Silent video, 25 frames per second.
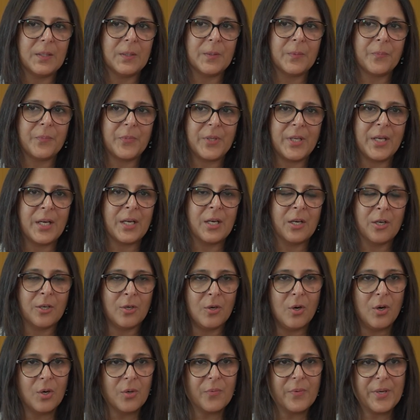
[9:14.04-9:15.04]
yeah, a
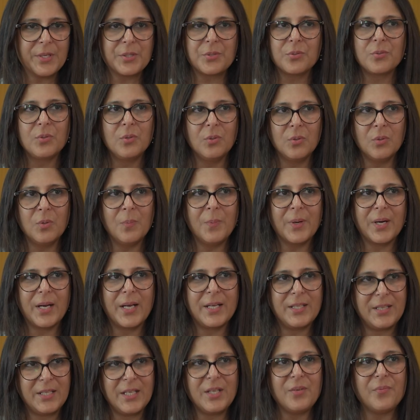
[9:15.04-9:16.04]
long way to go, but
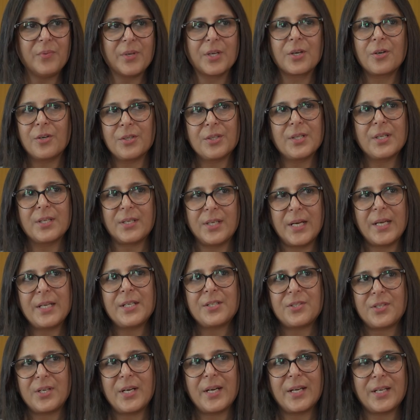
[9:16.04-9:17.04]
I think we're on the right track.